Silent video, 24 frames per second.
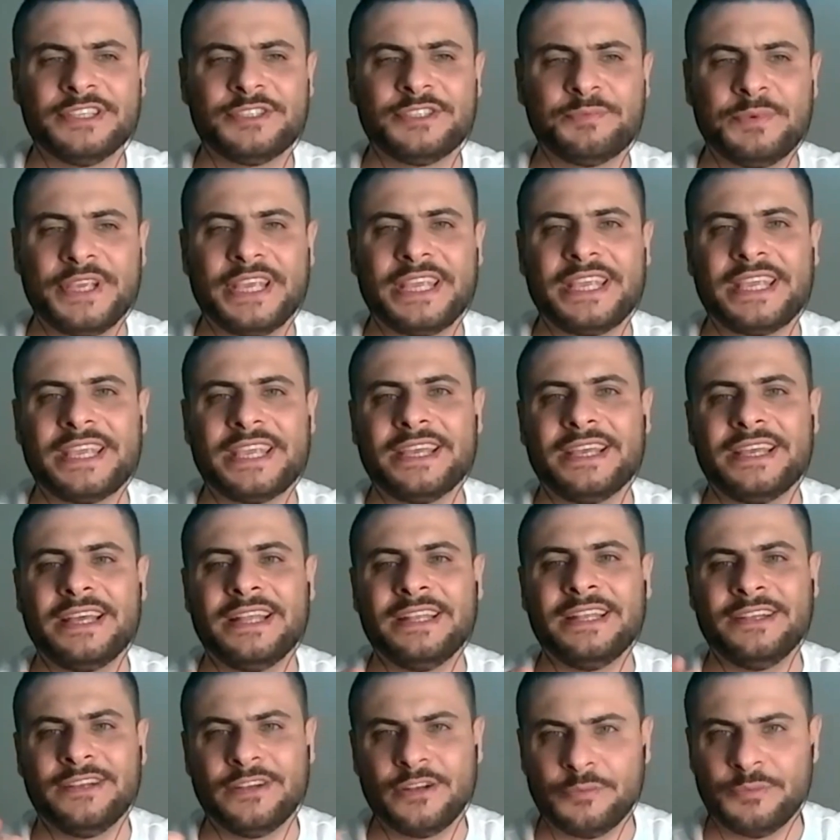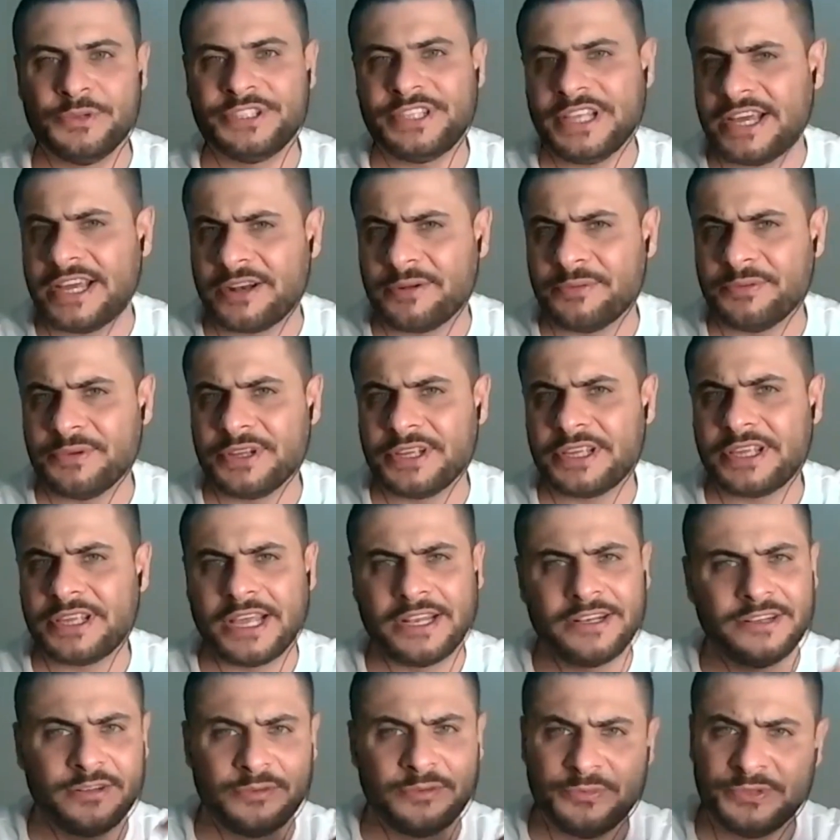speak a little bit Arabic,
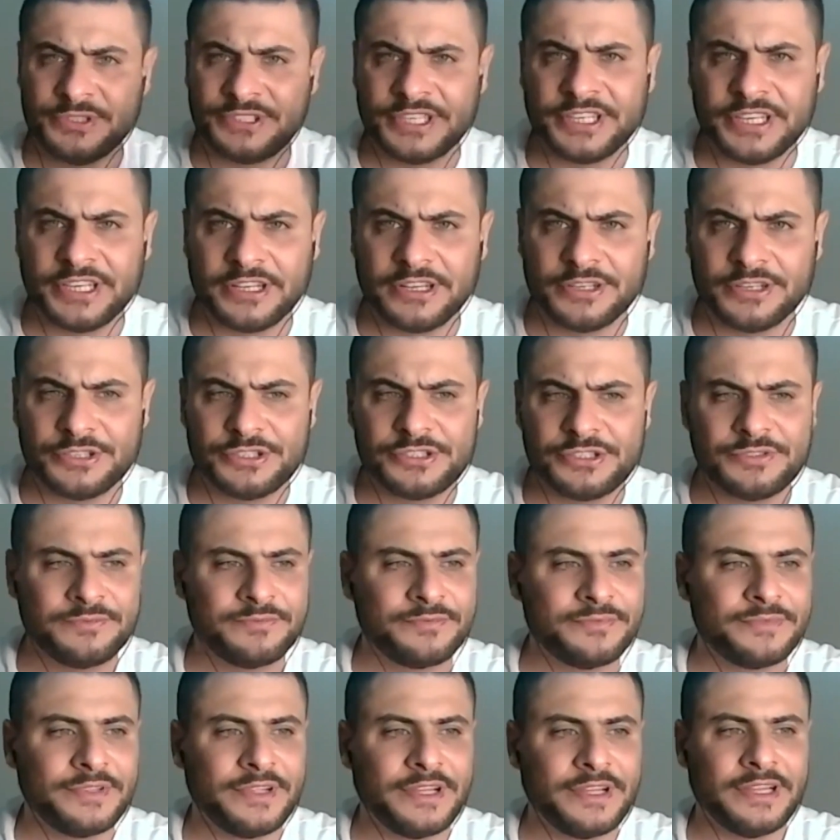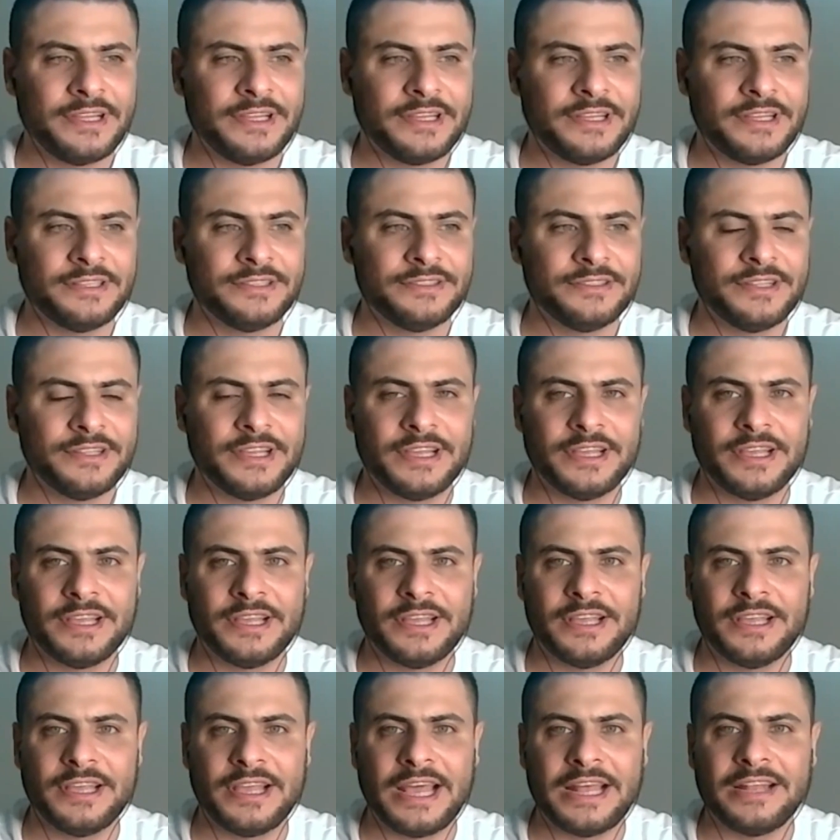a little bit English, and
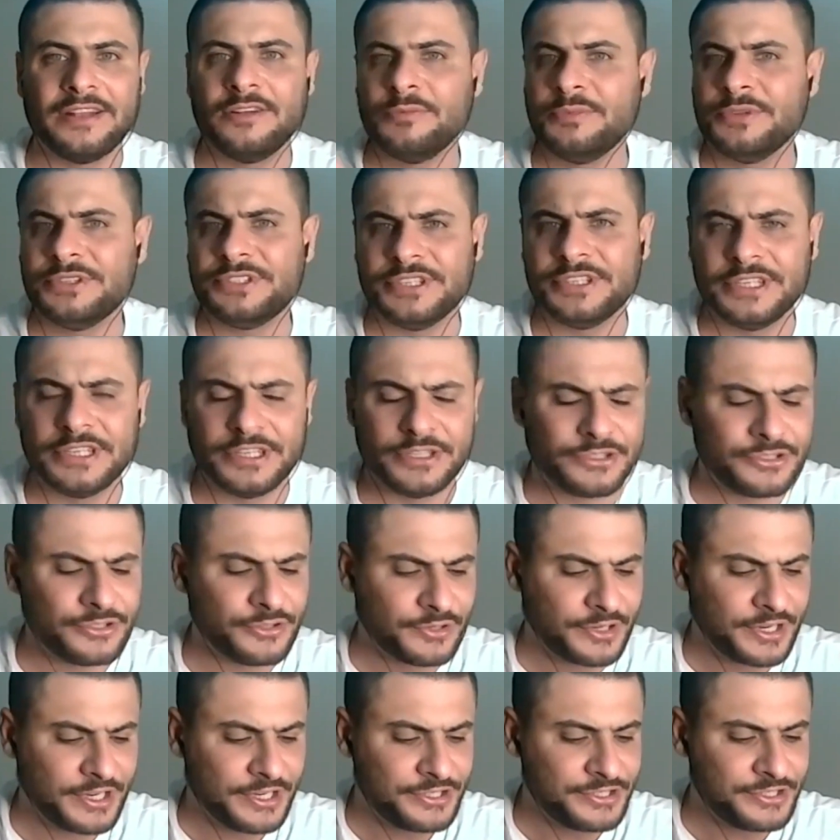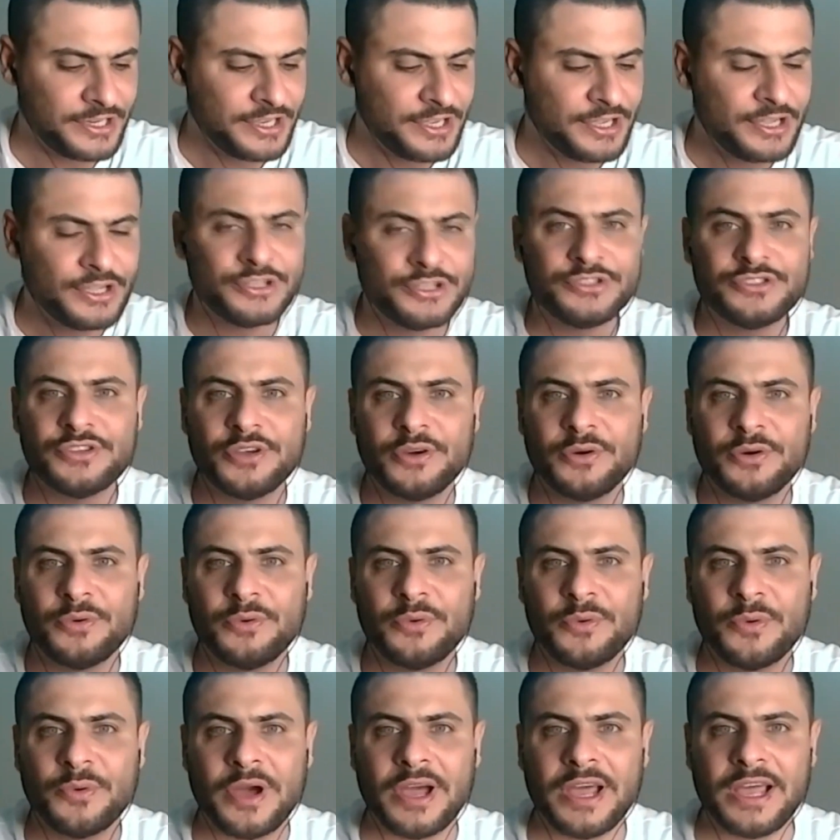a little bit Turkish.
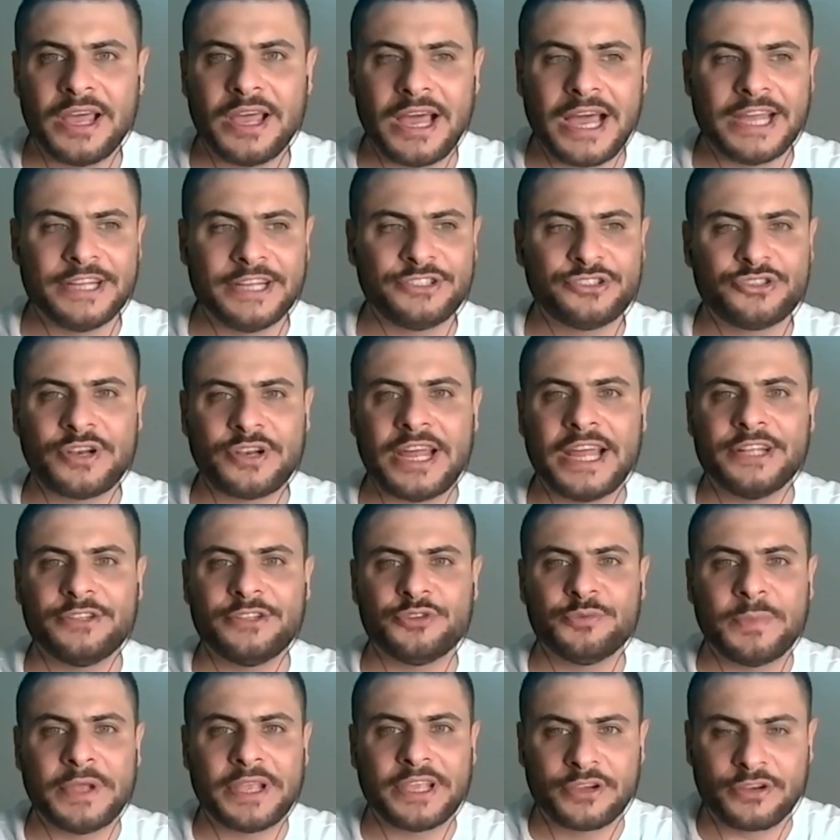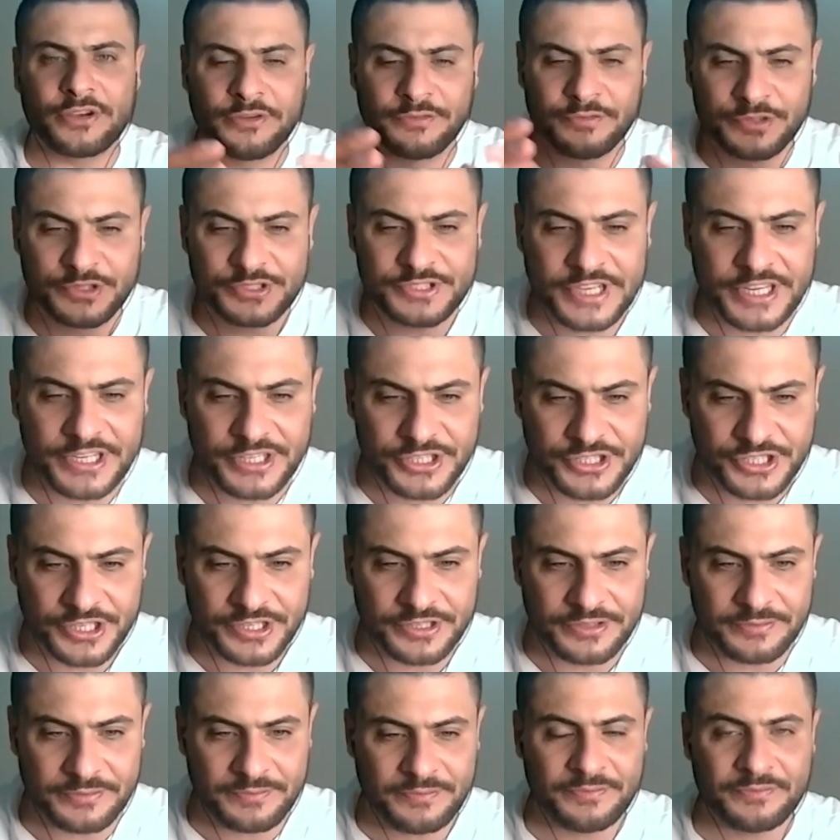So I try to make a
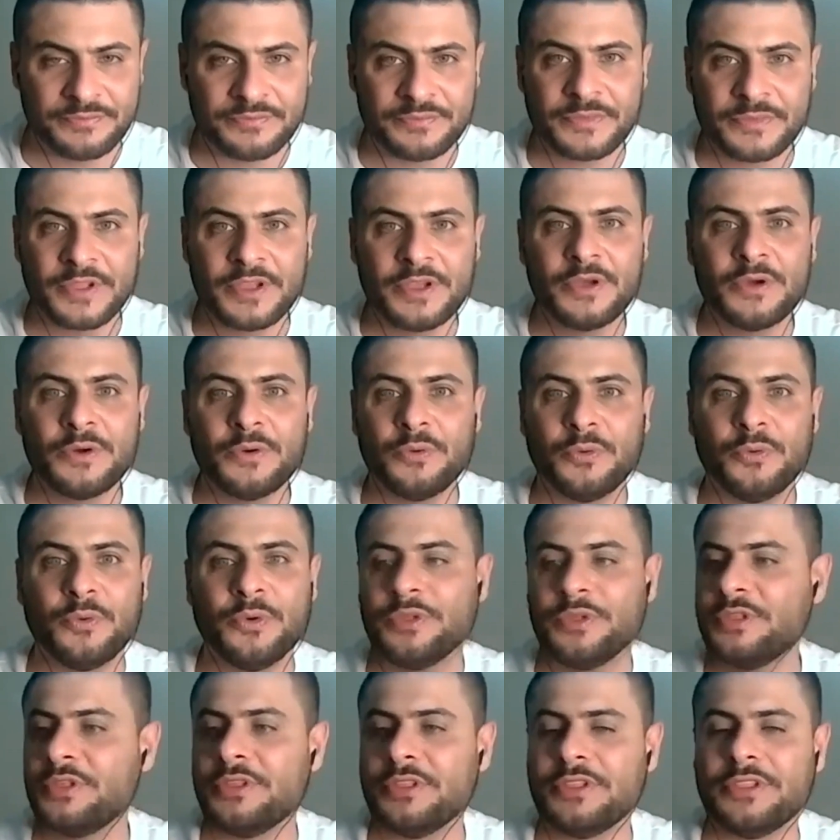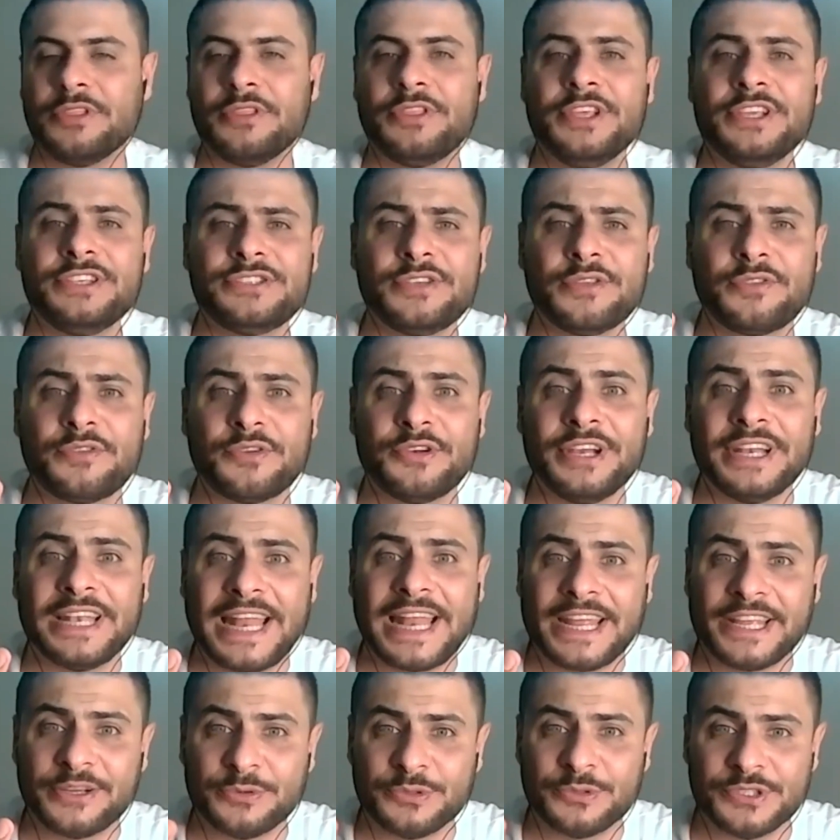conversation with these three
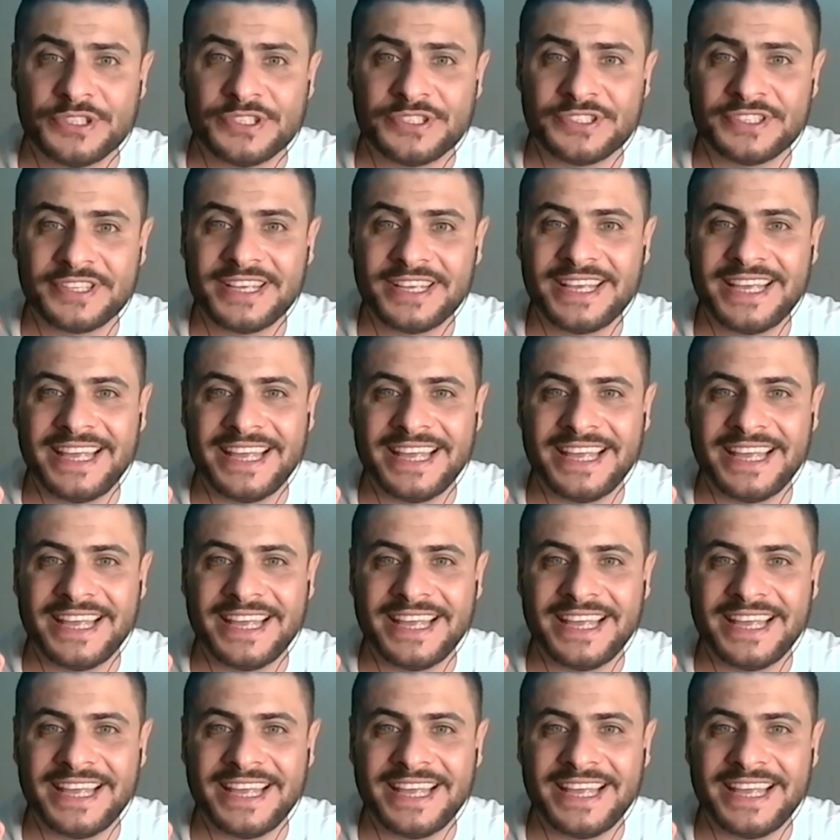languages.